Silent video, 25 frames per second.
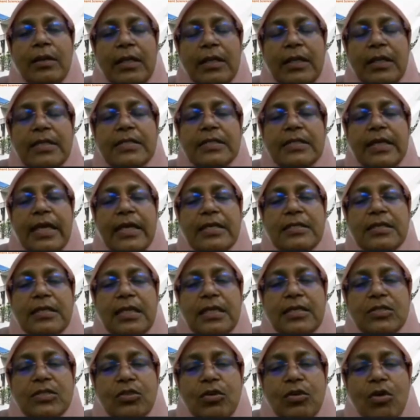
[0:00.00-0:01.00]
in this case
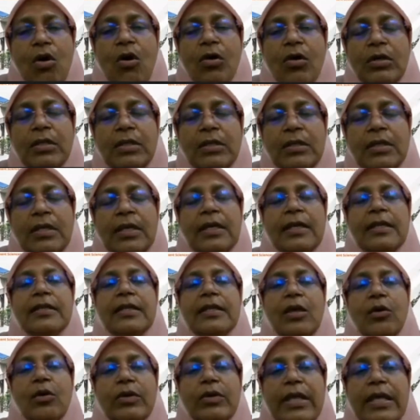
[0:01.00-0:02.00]
is corn,
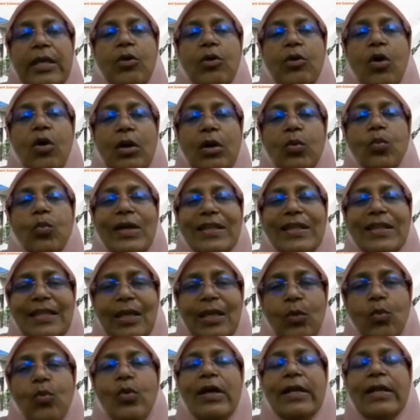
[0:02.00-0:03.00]
they already got what
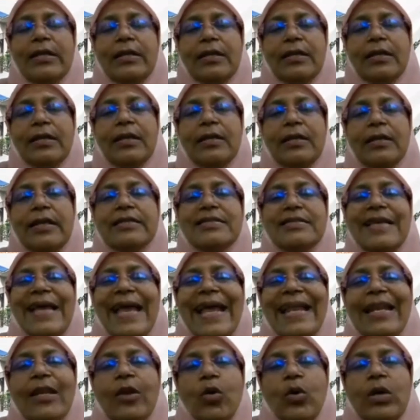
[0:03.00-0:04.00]
they want. There's
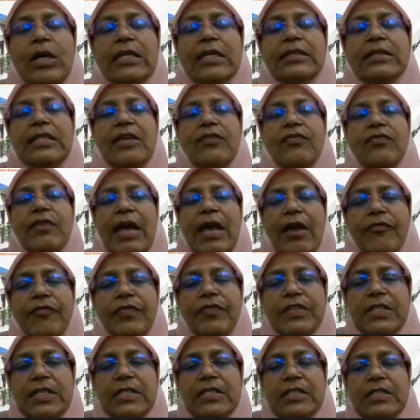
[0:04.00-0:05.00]
allocative
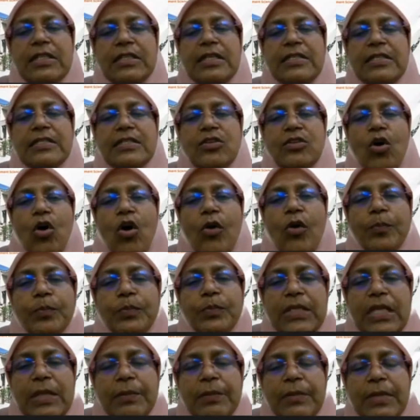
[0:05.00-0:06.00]
efficiency. This is the
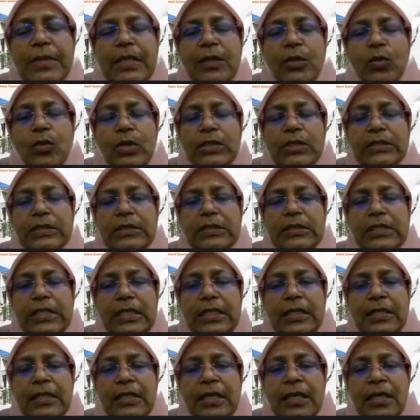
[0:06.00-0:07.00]
optimal
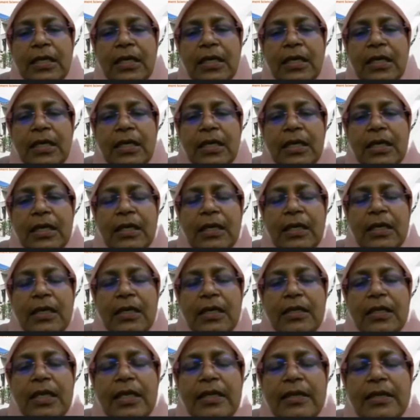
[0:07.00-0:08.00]
quantity.
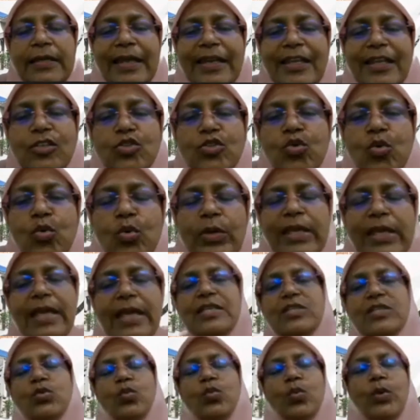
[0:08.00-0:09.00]
There is no
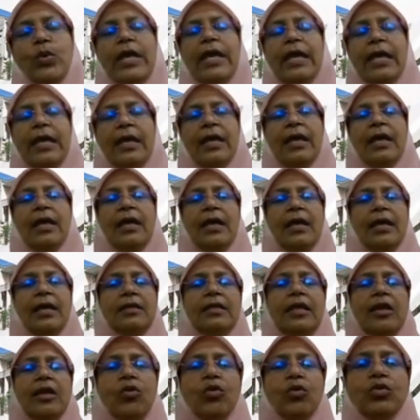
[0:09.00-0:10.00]
case where
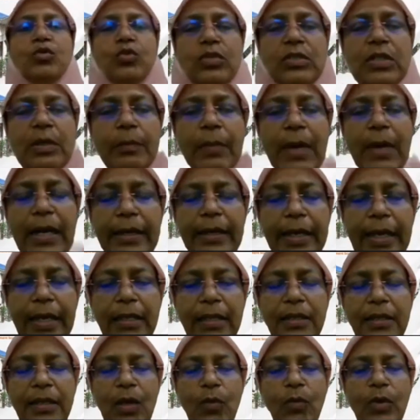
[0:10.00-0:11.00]
they go to the
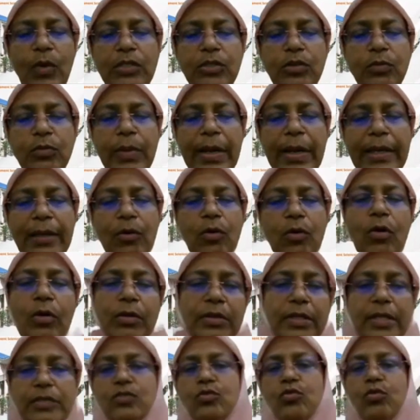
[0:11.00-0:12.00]
market, they want to buy
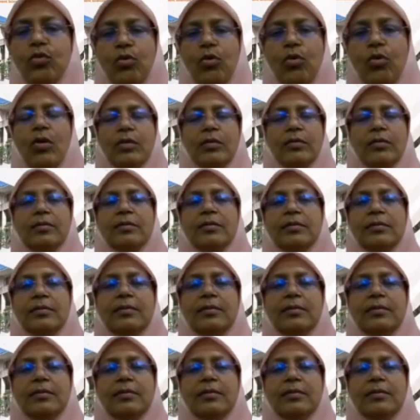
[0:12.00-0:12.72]
corn, there's no corn.